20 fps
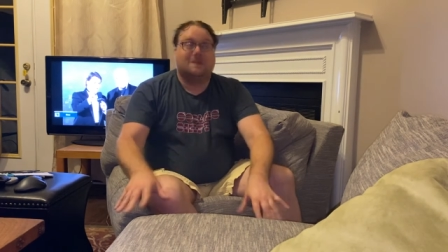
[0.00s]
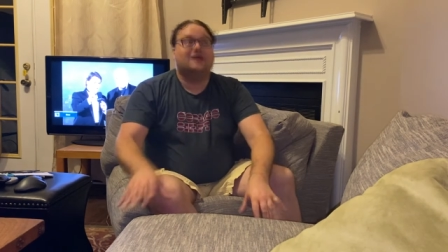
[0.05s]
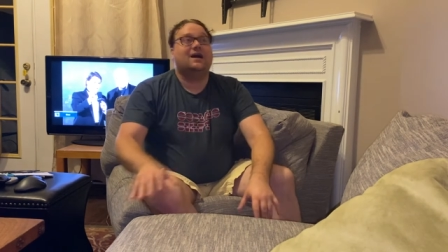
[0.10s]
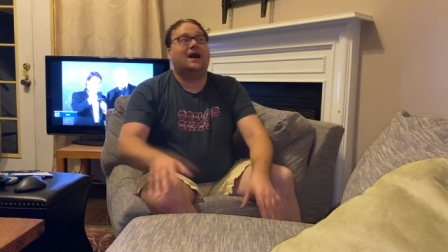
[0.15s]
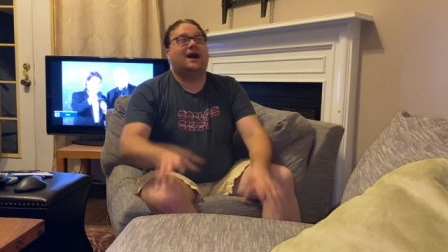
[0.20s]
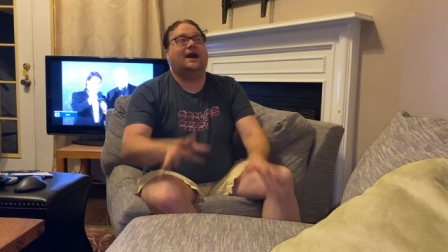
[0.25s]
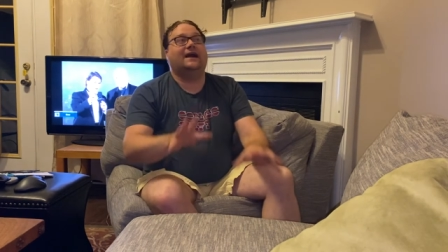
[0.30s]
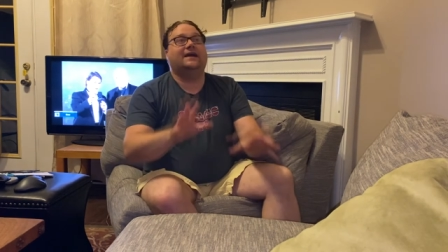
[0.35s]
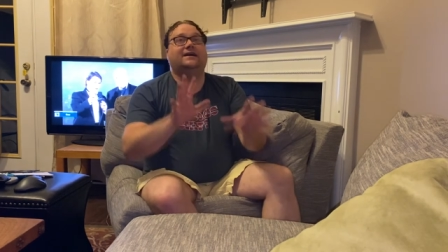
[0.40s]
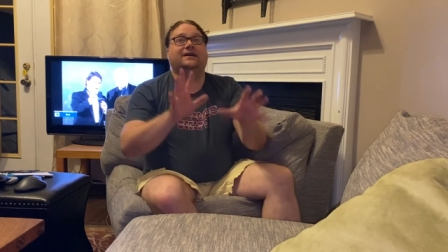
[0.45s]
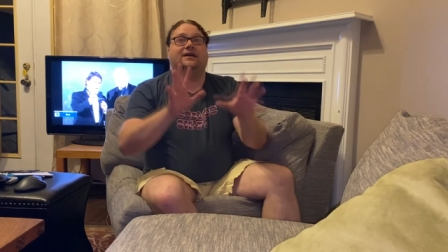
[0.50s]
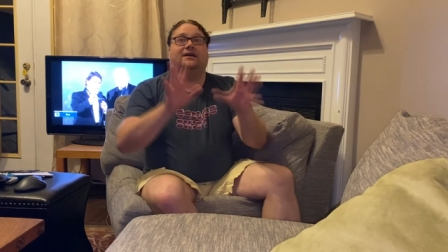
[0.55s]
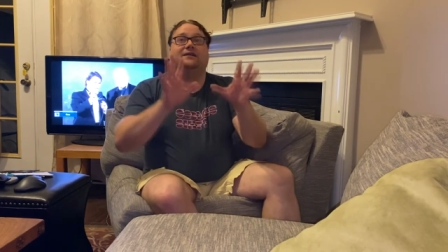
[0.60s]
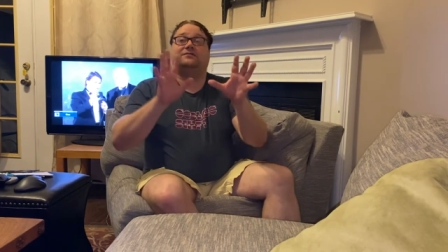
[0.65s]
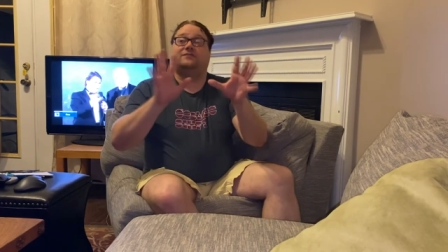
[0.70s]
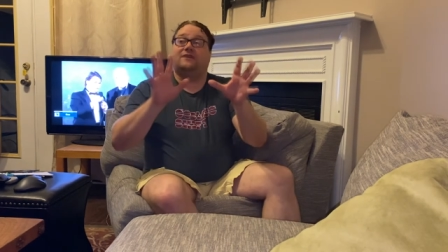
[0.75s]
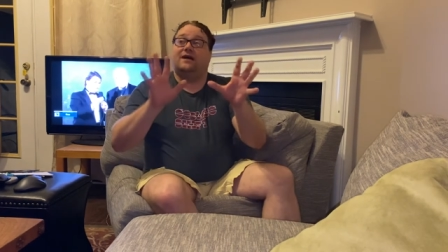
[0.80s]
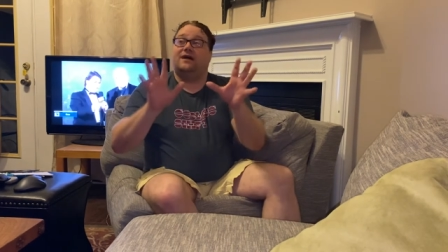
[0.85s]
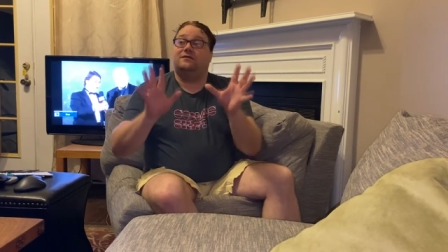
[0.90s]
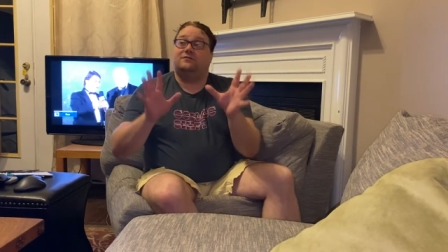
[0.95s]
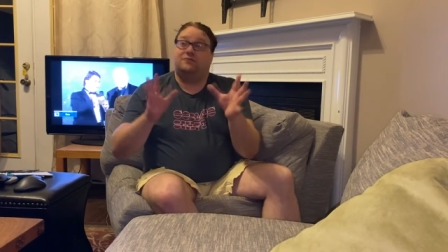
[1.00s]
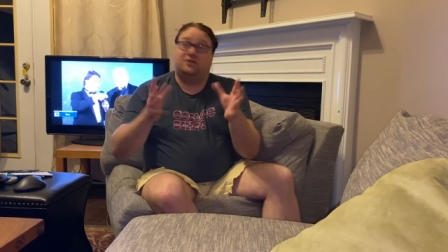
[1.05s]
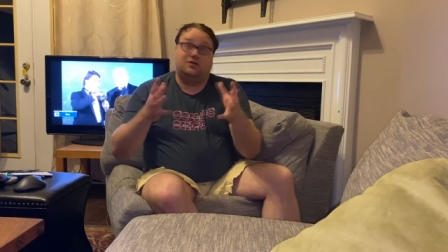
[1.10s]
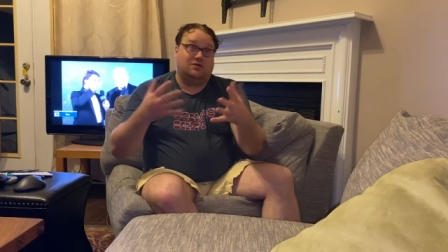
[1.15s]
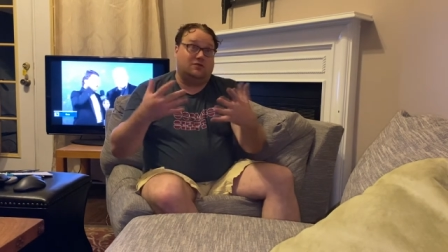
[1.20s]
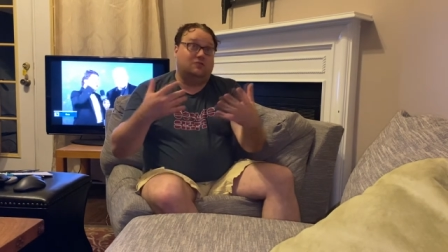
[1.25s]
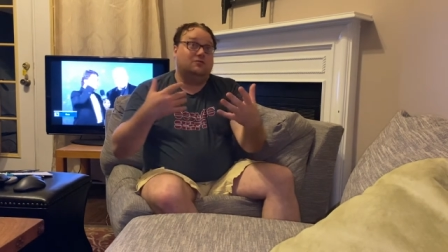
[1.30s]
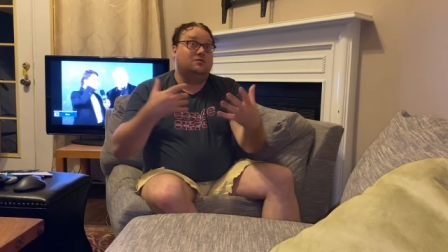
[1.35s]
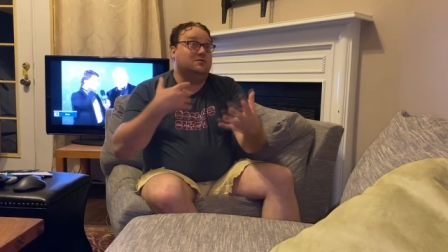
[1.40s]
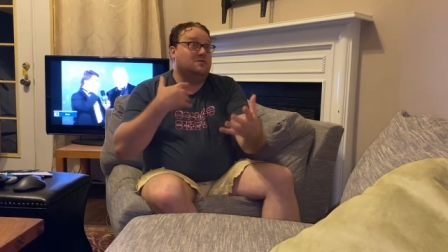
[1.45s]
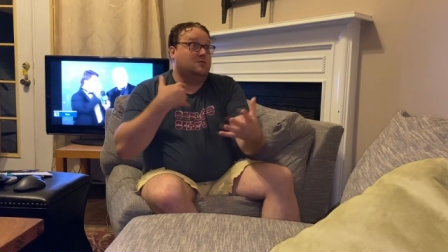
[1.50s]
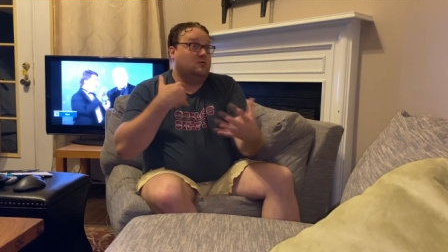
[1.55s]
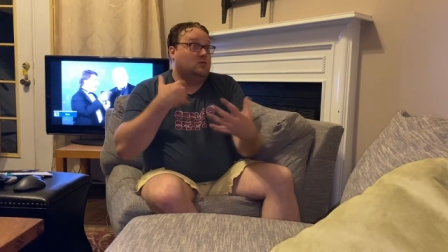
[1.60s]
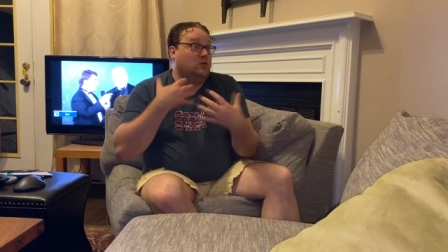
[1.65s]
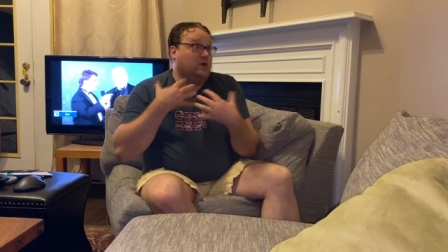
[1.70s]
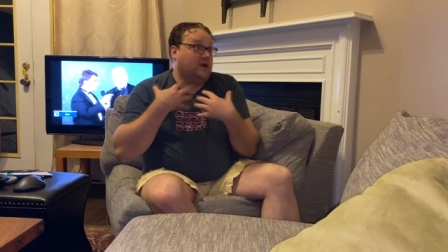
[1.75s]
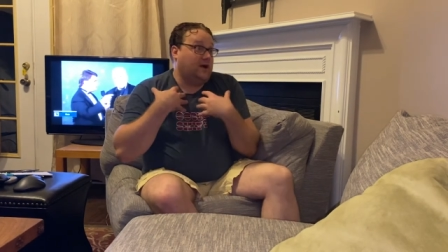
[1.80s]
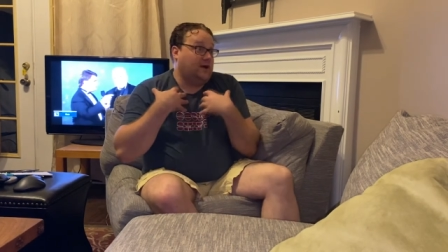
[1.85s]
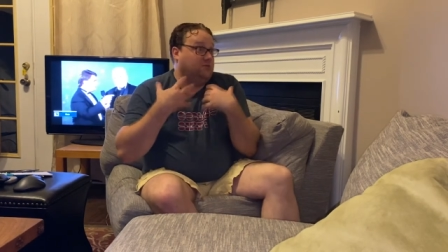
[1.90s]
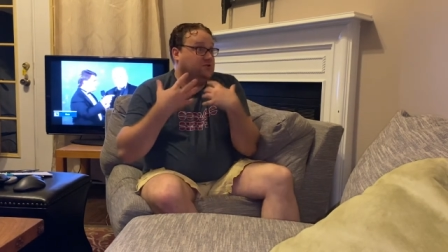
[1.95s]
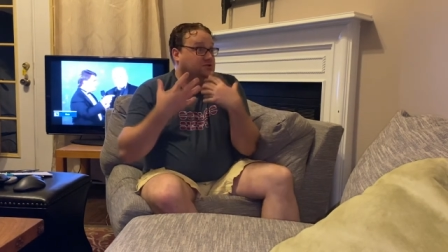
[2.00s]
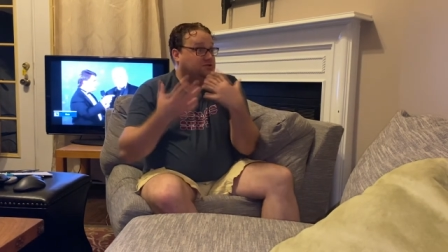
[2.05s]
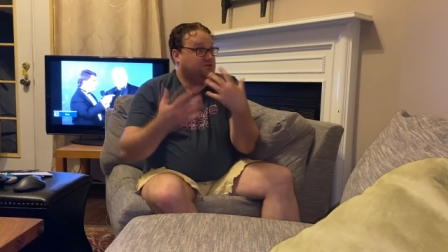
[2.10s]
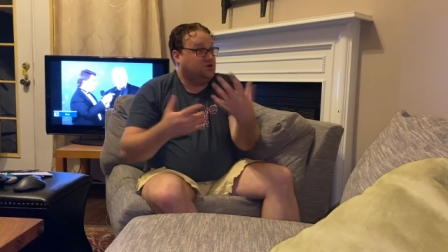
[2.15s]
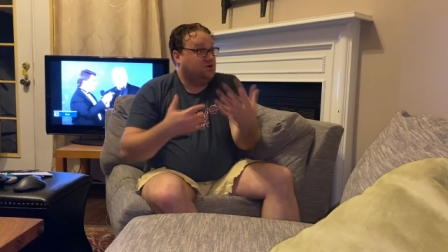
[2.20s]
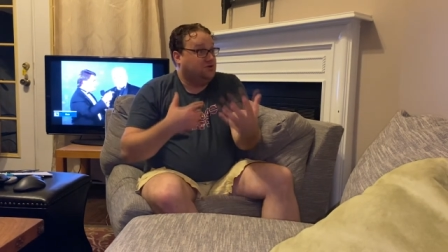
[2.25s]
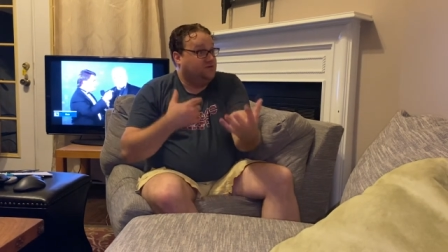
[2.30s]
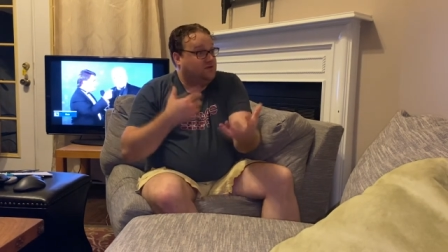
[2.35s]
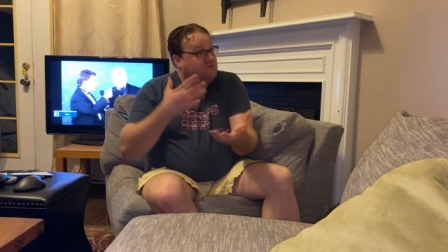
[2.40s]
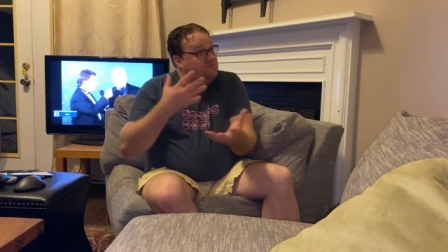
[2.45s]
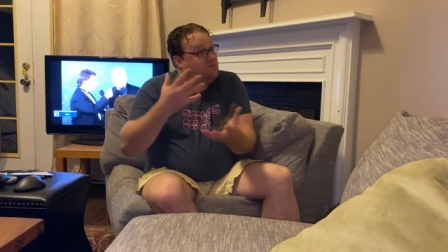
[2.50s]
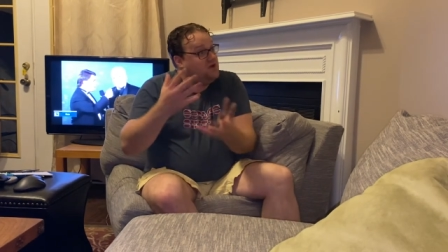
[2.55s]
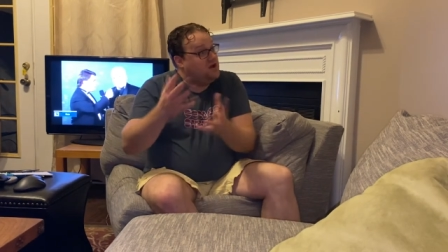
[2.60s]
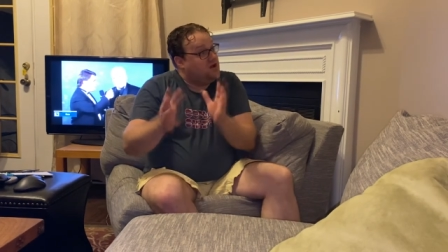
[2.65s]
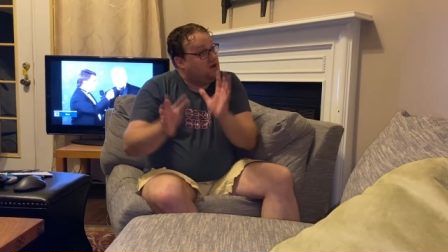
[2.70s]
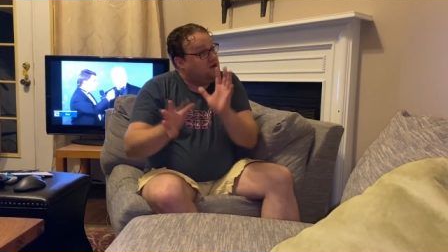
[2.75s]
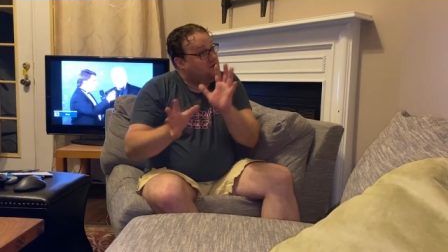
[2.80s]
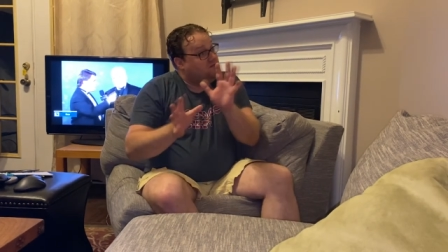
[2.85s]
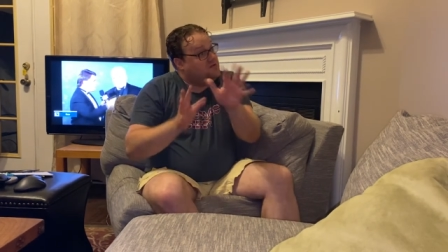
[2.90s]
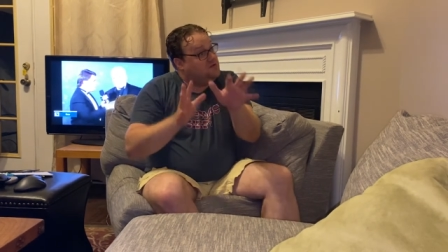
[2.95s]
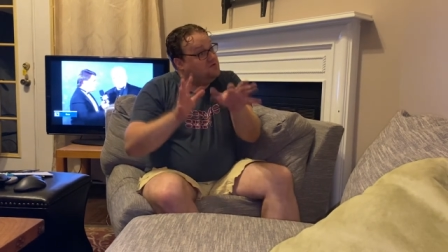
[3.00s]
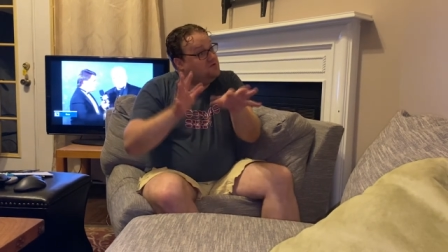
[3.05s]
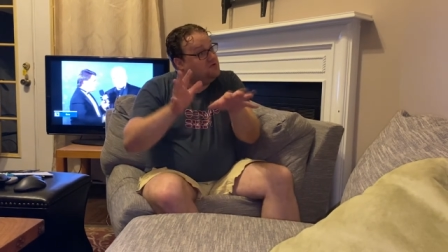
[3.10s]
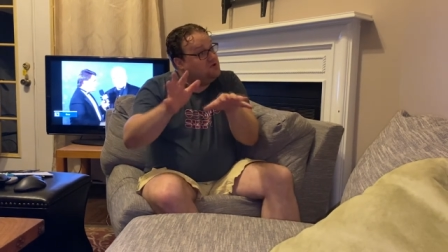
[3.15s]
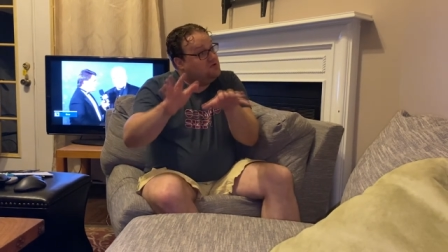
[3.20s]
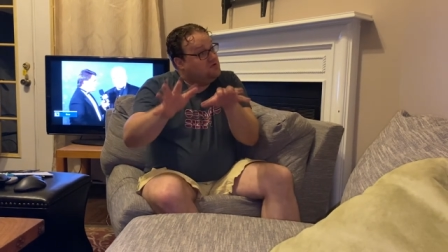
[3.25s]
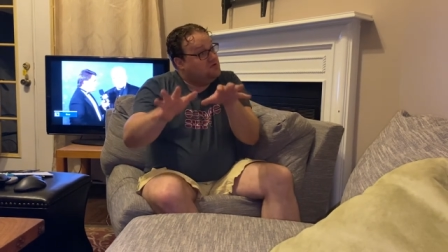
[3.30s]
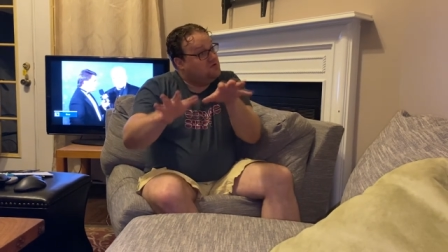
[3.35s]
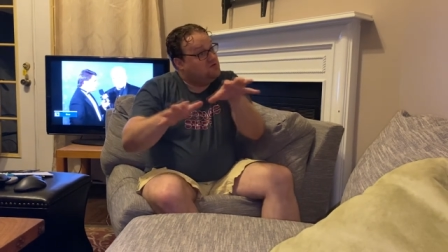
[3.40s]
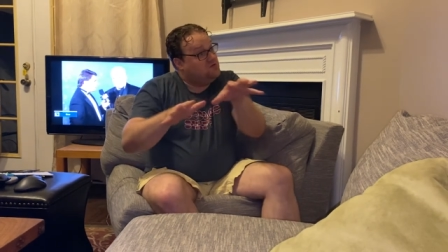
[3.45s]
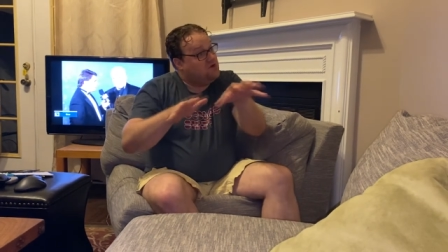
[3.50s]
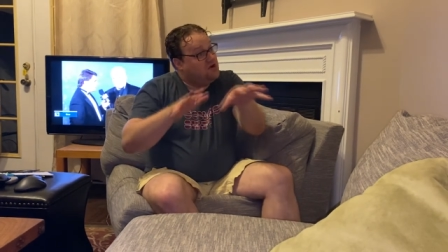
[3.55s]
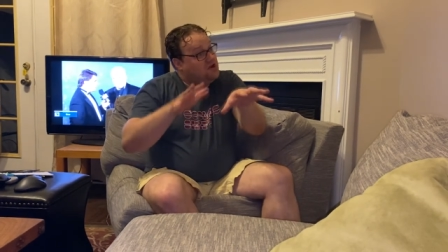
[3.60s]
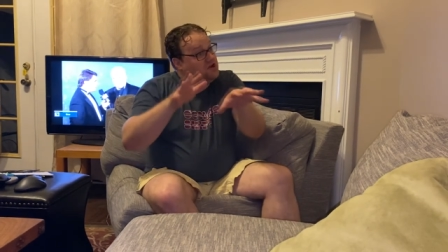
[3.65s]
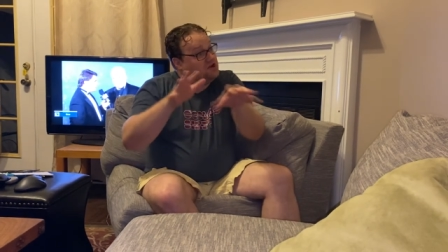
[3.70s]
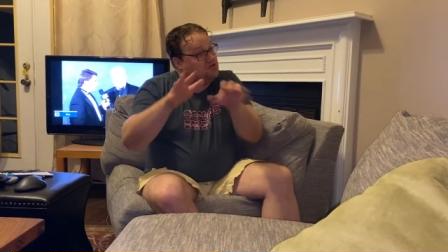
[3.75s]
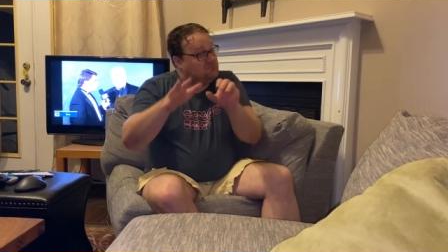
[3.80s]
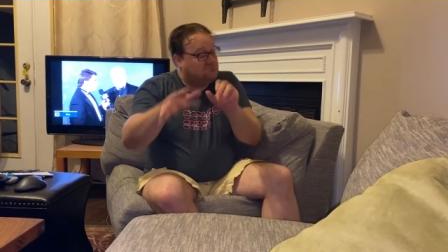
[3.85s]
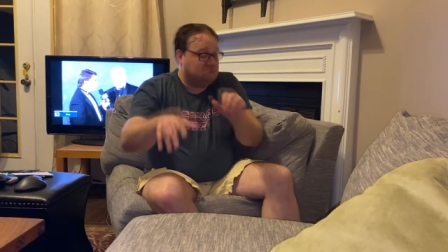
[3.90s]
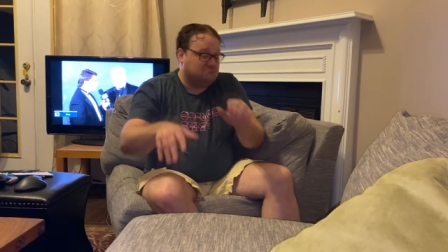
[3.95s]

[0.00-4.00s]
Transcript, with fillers: I get that you know what I was serving may not have been what you were wanting,